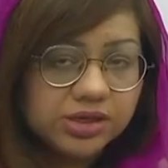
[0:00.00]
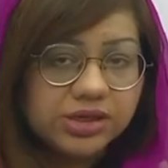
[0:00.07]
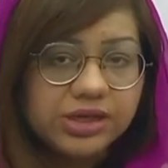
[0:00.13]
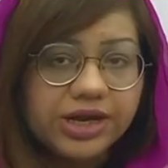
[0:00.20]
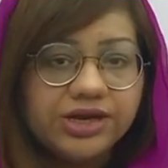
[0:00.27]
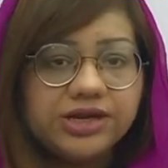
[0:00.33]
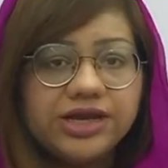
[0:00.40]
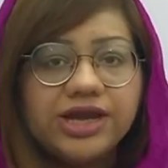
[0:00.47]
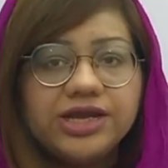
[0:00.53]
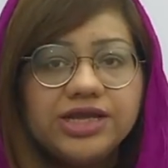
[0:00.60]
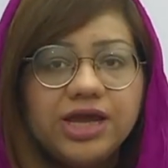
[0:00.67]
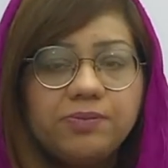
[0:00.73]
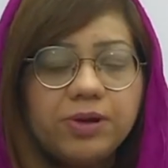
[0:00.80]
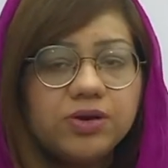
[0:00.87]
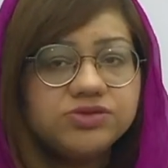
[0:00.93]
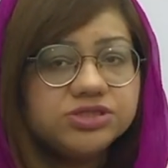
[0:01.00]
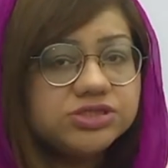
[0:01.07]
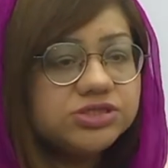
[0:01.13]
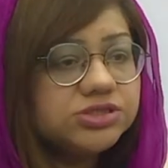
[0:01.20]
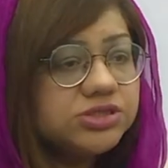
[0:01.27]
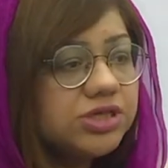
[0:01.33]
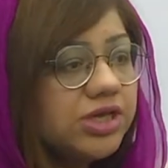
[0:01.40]
Got an idea about
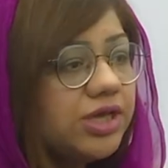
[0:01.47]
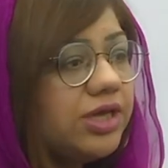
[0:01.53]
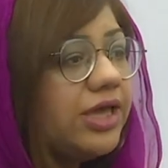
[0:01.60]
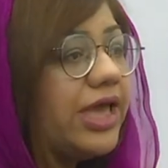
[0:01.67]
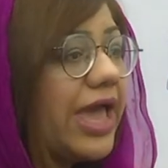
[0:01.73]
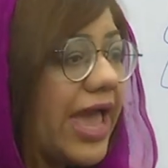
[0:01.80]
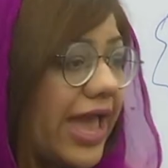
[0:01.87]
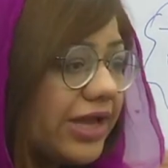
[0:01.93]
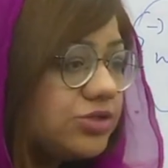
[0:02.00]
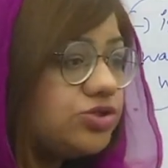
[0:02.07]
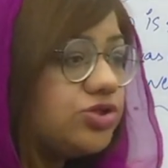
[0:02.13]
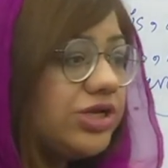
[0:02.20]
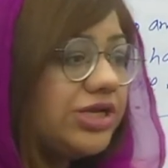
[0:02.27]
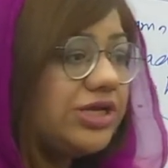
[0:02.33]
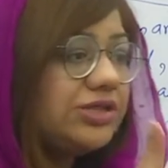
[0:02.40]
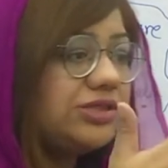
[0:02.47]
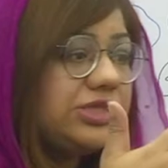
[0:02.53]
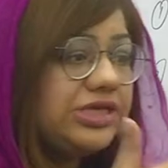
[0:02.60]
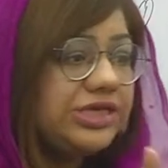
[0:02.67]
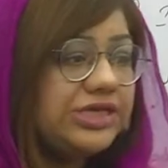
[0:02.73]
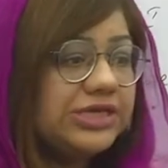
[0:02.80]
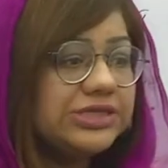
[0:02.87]
it? Actually,
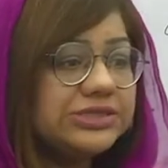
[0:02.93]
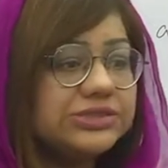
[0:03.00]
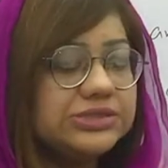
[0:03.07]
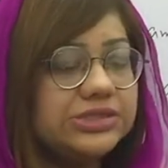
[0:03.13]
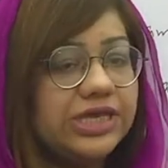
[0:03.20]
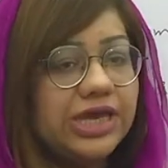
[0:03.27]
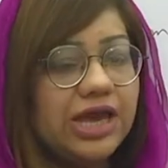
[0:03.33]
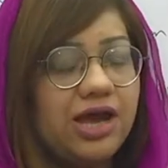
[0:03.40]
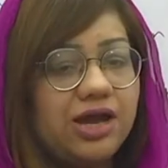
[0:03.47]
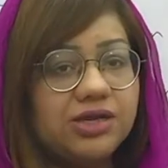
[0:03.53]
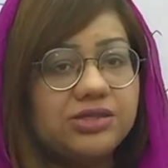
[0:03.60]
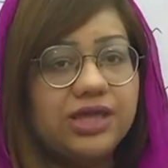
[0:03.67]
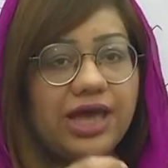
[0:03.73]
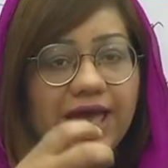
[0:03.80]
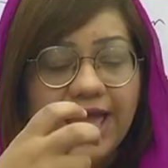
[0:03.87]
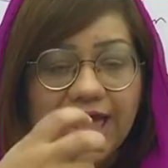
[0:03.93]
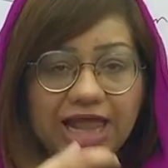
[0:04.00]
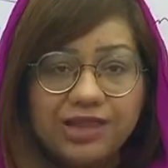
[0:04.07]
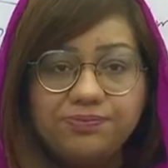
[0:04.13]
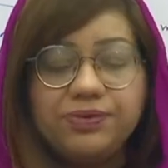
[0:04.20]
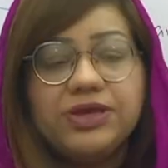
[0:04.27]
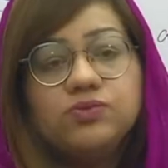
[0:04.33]
they are the
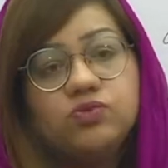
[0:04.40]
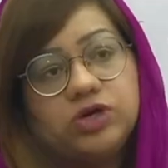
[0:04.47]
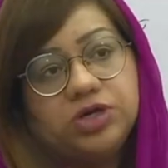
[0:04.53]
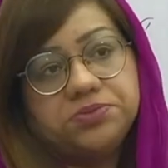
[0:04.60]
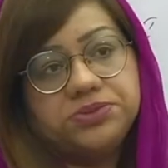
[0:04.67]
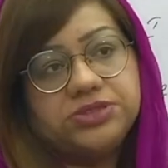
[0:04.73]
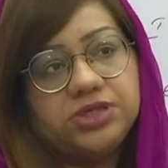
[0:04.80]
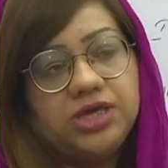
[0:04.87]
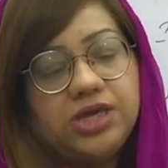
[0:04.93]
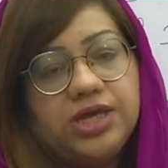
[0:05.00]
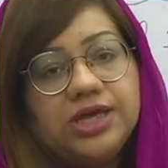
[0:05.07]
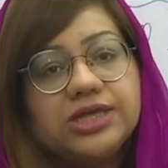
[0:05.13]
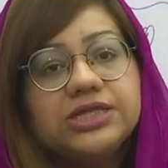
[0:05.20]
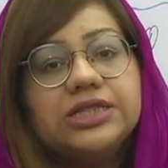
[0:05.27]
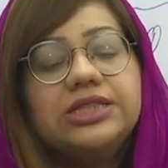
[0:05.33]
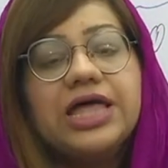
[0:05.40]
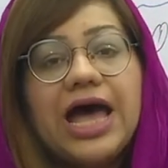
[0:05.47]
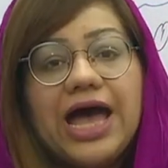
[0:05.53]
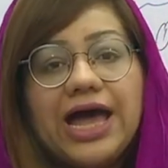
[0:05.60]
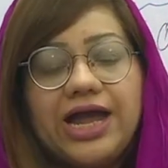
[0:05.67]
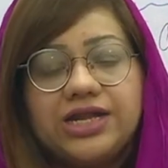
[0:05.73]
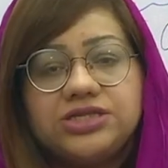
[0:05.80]
helping verbs
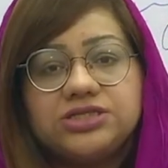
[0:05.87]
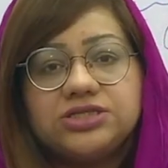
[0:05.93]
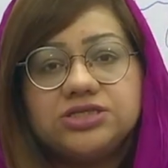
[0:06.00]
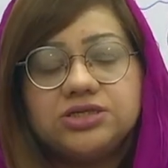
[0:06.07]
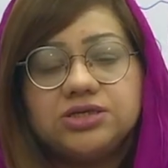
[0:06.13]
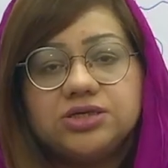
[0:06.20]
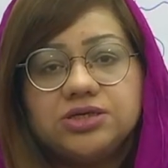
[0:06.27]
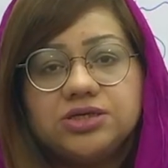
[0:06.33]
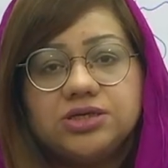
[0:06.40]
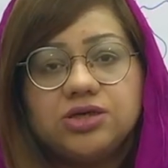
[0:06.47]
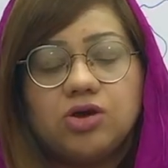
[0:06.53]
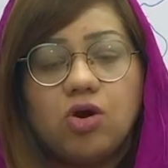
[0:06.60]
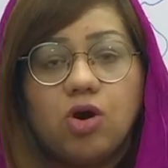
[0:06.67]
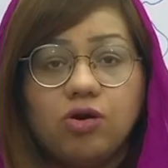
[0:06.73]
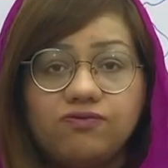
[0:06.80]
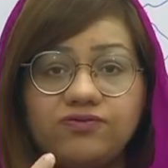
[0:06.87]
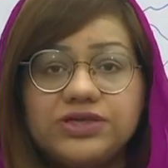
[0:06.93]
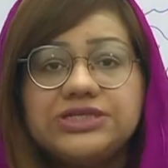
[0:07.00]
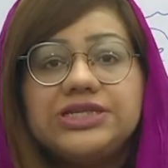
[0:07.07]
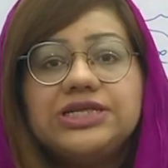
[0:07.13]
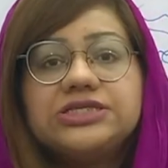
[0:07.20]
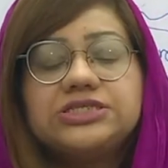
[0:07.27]
that
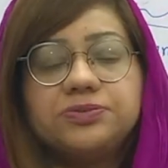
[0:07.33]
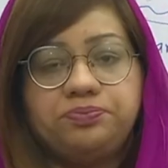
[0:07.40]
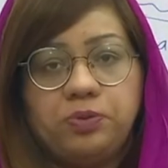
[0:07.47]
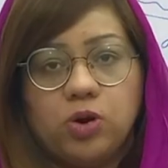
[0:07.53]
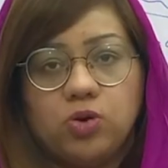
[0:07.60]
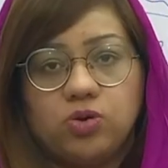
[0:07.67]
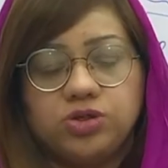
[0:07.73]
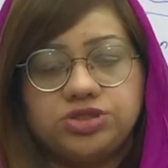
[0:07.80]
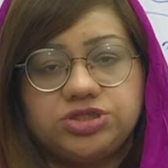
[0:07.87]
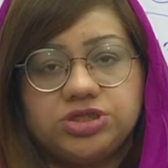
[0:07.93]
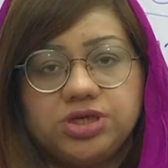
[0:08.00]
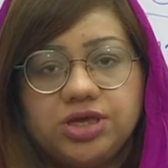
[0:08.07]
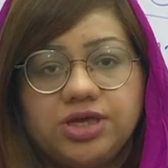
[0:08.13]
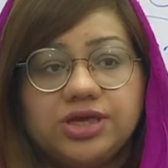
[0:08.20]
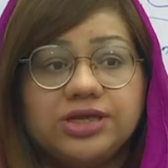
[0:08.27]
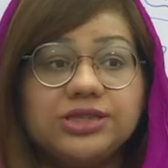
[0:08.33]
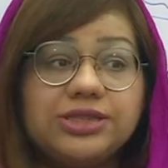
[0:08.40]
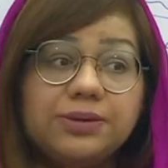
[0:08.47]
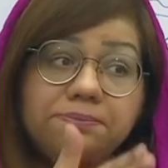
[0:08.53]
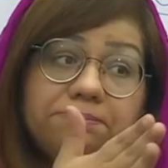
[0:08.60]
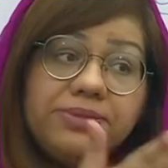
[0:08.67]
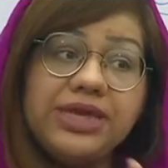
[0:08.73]
obviously support
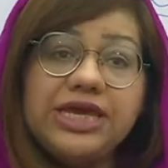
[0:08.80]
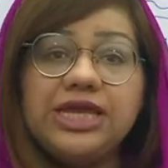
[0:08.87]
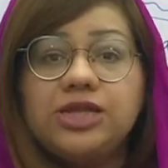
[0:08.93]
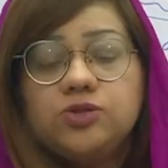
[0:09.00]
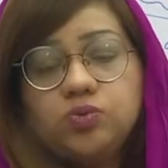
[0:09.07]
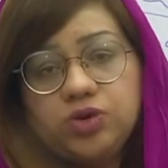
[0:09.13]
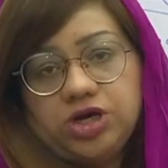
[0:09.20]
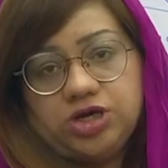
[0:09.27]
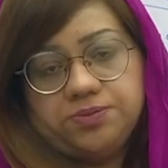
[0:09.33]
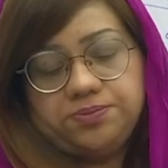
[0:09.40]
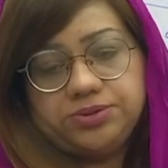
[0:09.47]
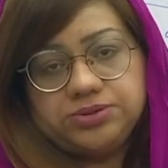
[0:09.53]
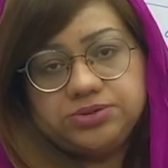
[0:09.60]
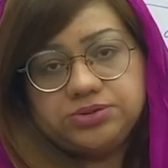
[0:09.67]
the main verb.